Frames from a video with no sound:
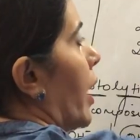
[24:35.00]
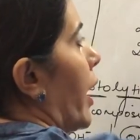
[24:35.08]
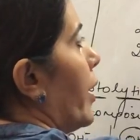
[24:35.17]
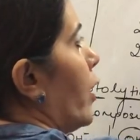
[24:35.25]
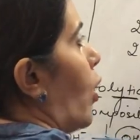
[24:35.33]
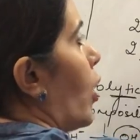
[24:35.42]

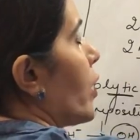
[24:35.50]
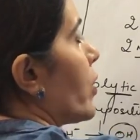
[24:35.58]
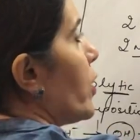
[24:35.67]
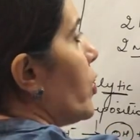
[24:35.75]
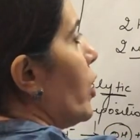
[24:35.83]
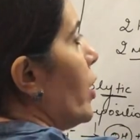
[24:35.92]
And
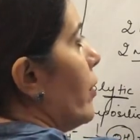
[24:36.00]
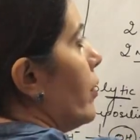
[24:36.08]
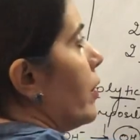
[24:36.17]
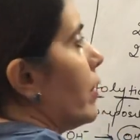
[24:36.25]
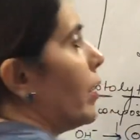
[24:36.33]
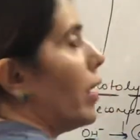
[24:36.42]
oxygen,
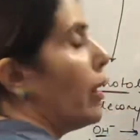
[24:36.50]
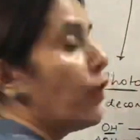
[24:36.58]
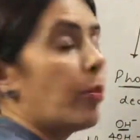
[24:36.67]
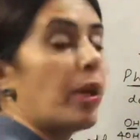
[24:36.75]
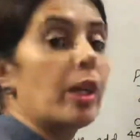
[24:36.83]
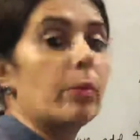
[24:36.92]
if
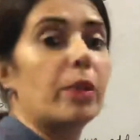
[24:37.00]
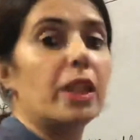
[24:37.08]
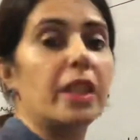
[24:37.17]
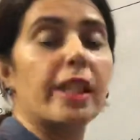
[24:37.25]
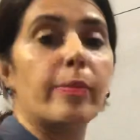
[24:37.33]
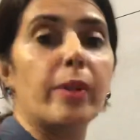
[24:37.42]
you bring a
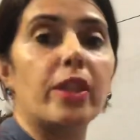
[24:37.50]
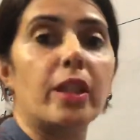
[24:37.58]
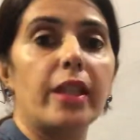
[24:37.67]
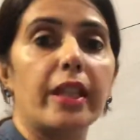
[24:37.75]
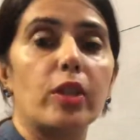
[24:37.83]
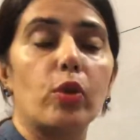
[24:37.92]
burning splinter
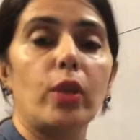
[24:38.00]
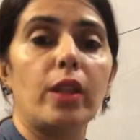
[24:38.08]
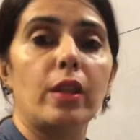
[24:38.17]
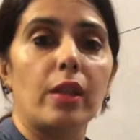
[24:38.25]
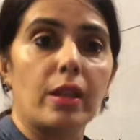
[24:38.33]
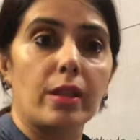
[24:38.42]
next to
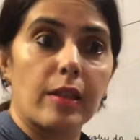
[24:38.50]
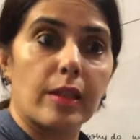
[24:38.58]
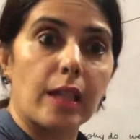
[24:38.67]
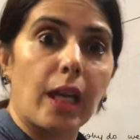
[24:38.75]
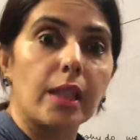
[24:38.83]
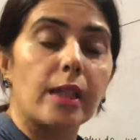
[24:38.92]
it, it
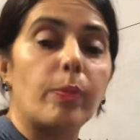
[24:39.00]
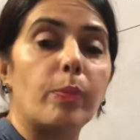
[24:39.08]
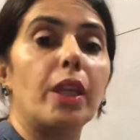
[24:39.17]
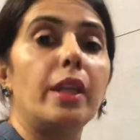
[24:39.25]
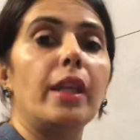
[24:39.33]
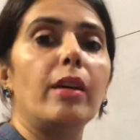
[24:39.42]
starts
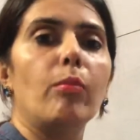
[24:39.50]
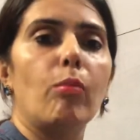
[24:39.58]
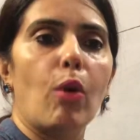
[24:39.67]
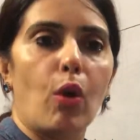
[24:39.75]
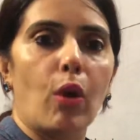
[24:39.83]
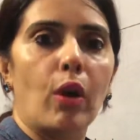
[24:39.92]
burning
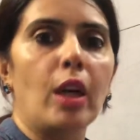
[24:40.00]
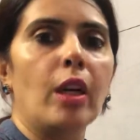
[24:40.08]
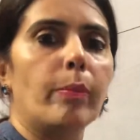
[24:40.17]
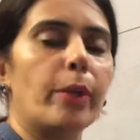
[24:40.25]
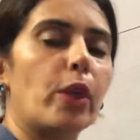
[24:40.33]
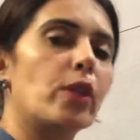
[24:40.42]
more
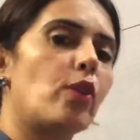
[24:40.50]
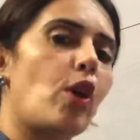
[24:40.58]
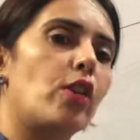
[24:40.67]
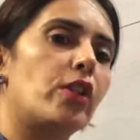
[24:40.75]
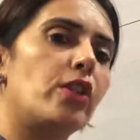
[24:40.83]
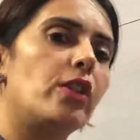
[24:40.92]
because
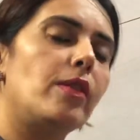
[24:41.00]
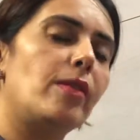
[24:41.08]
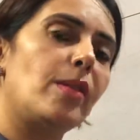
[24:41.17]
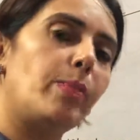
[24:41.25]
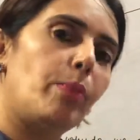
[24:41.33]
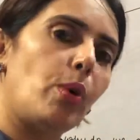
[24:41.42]
oxygen
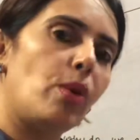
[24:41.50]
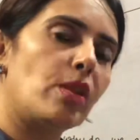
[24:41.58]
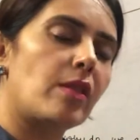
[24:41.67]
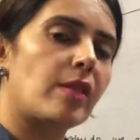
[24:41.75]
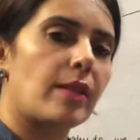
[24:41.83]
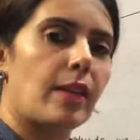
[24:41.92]

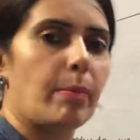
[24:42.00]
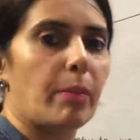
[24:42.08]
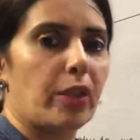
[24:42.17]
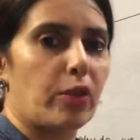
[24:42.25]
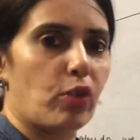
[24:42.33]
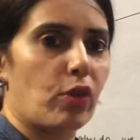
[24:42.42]
supports
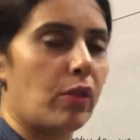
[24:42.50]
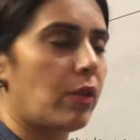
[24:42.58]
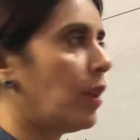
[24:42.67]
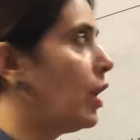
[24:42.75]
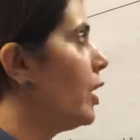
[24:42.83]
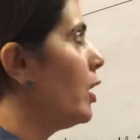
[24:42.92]

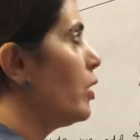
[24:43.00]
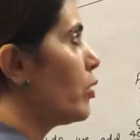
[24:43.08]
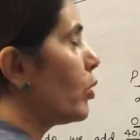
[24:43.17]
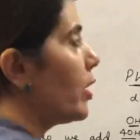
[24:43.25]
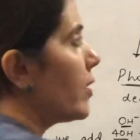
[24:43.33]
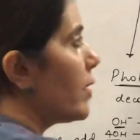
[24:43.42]
combustion.
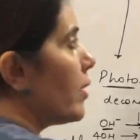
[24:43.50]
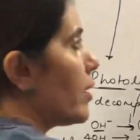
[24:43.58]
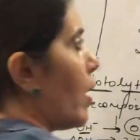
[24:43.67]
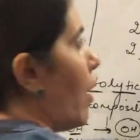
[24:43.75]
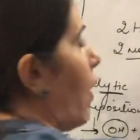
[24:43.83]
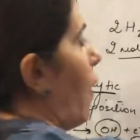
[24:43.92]
So this
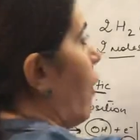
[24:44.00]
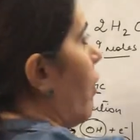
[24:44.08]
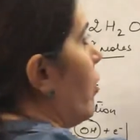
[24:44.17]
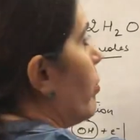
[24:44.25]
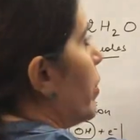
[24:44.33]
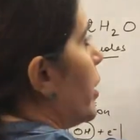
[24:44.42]
is how